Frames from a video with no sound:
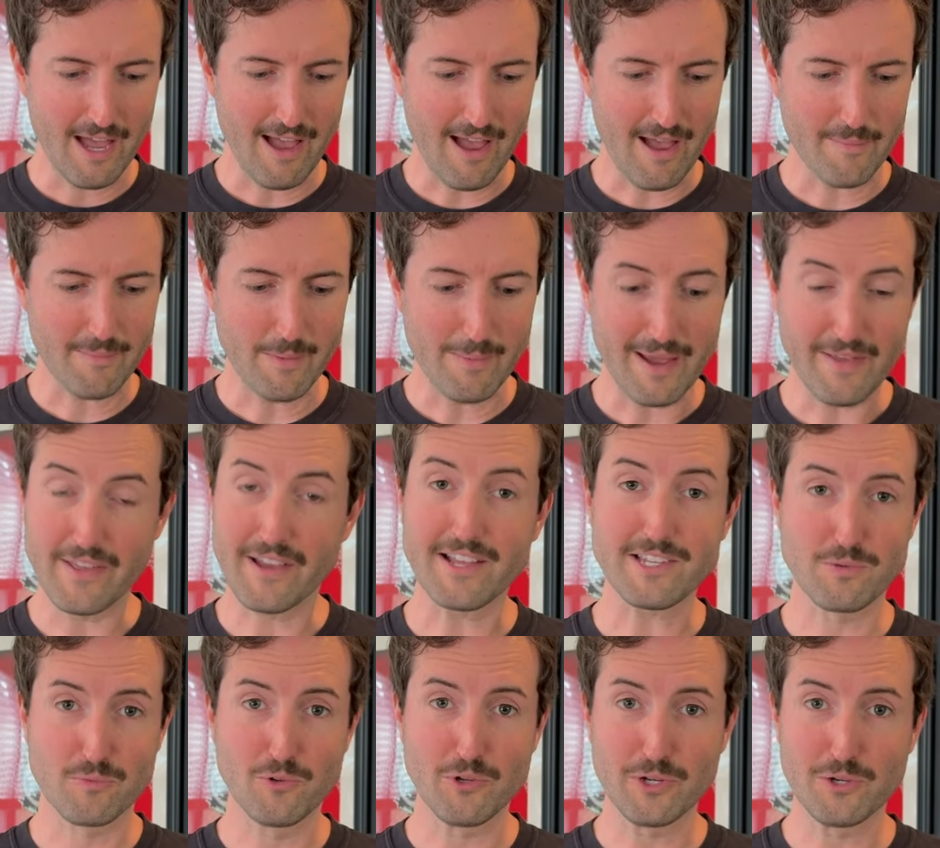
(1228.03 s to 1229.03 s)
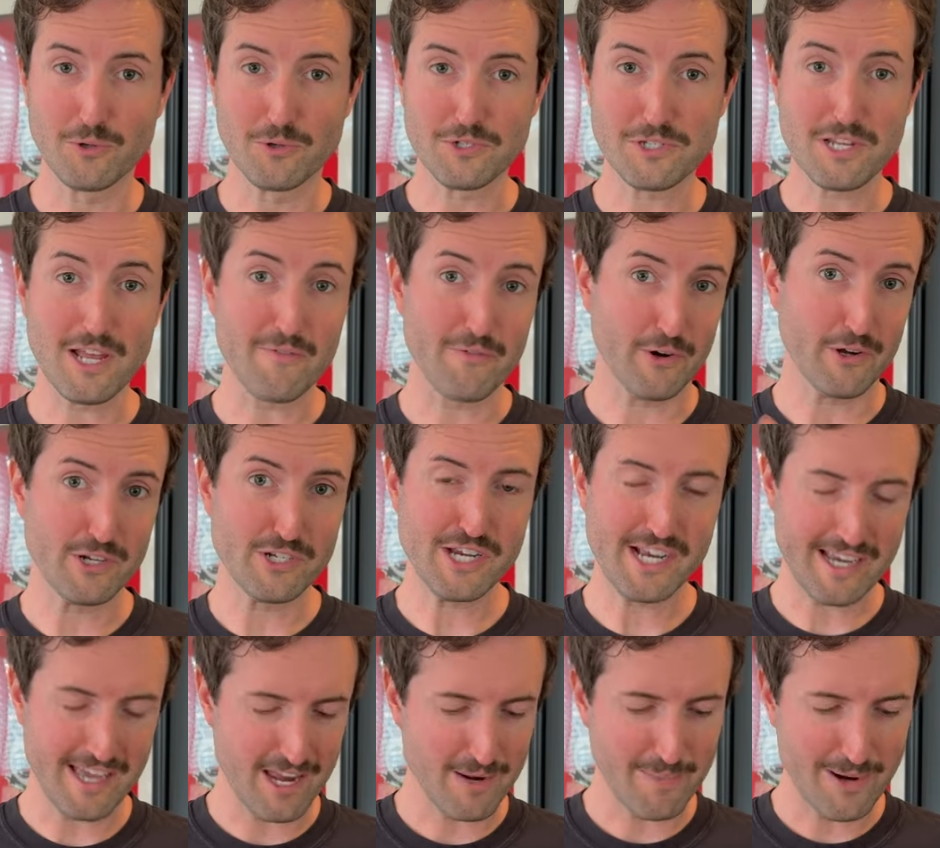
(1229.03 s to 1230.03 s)
But man, they got some really cool stuff. We're gonna
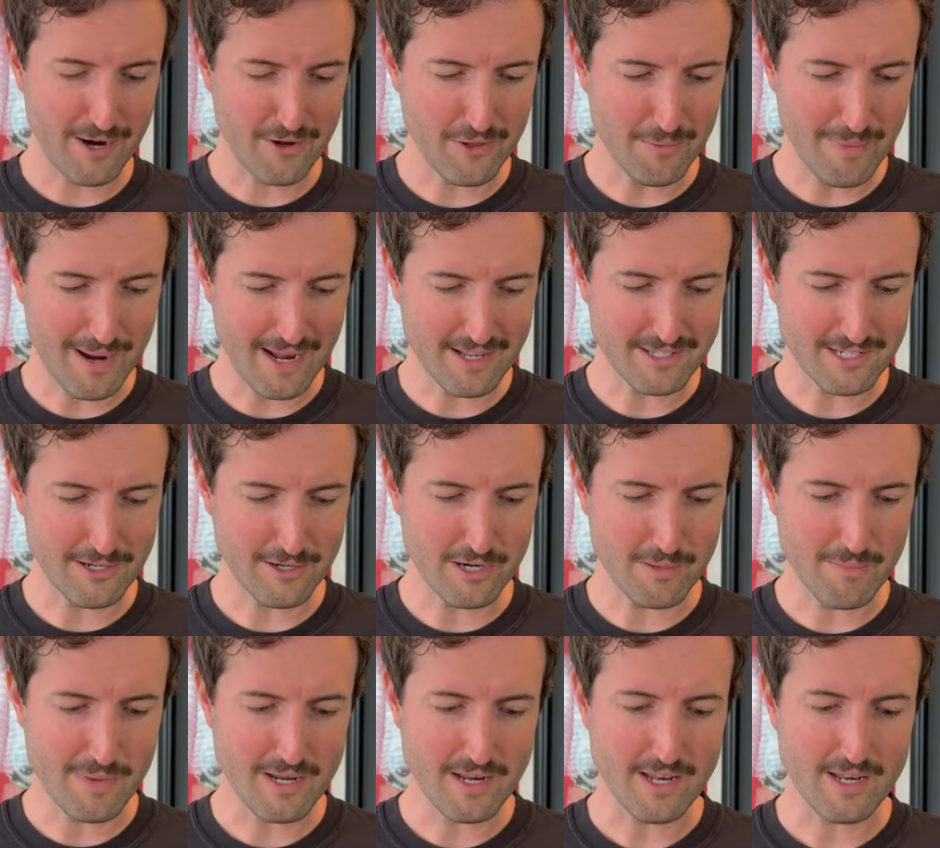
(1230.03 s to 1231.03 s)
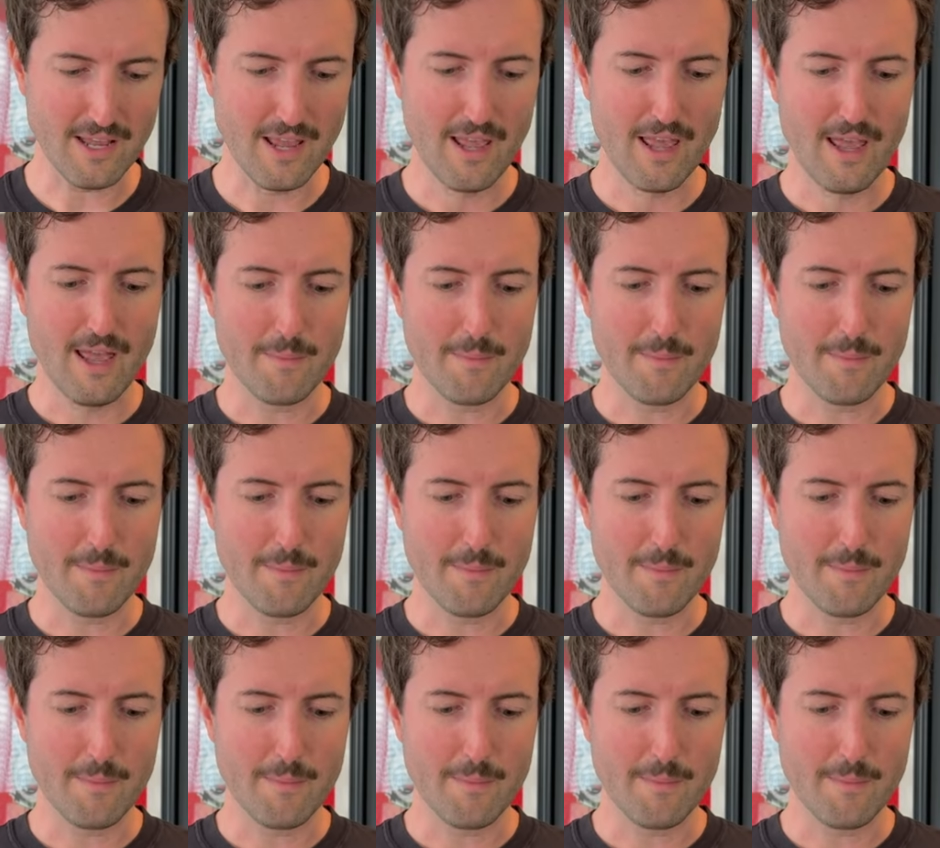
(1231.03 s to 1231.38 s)
check out a pair of their pants here in a minute.